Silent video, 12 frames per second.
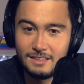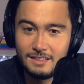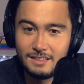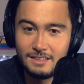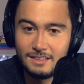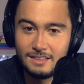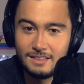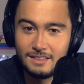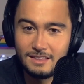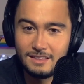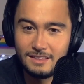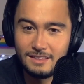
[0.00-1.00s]

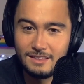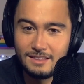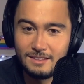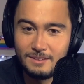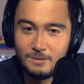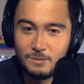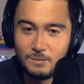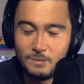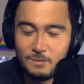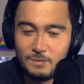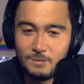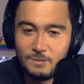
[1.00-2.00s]

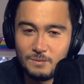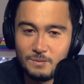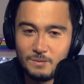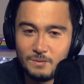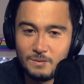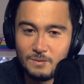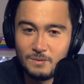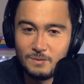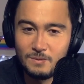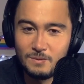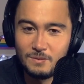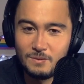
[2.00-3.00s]

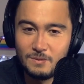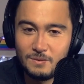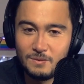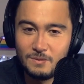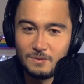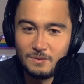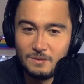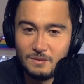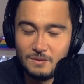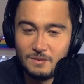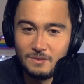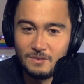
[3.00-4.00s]

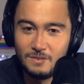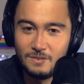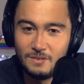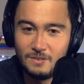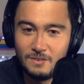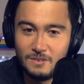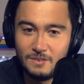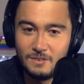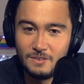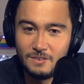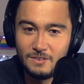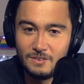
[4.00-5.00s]

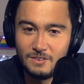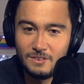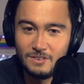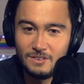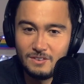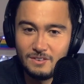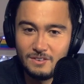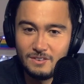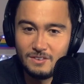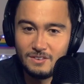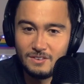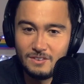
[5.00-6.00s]

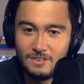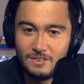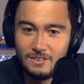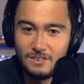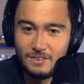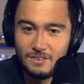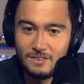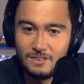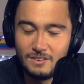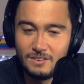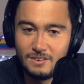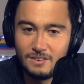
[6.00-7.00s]
No words are spoken by the person on screen.